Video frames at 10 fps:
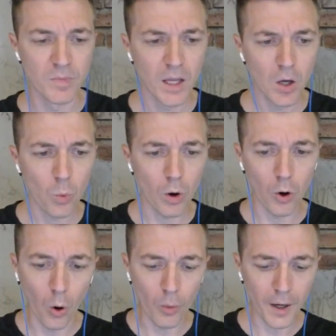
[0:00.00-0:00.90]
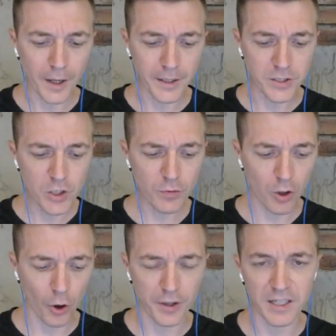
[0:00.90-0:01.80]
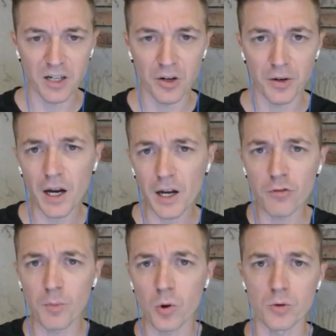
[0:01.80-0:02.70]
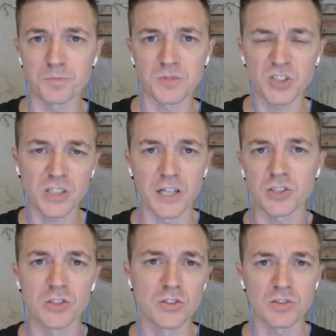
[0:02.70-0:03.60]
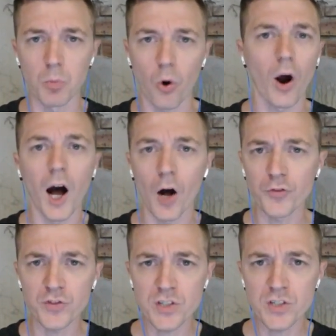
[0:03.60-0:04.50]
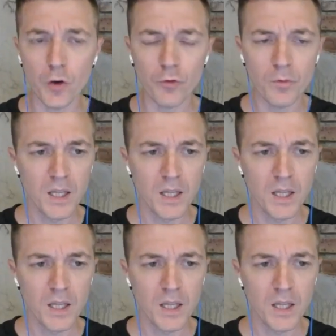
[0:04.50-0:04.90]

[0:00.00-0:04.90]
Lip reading: While on my DeviantArt account, I have more sketches, more off stuff.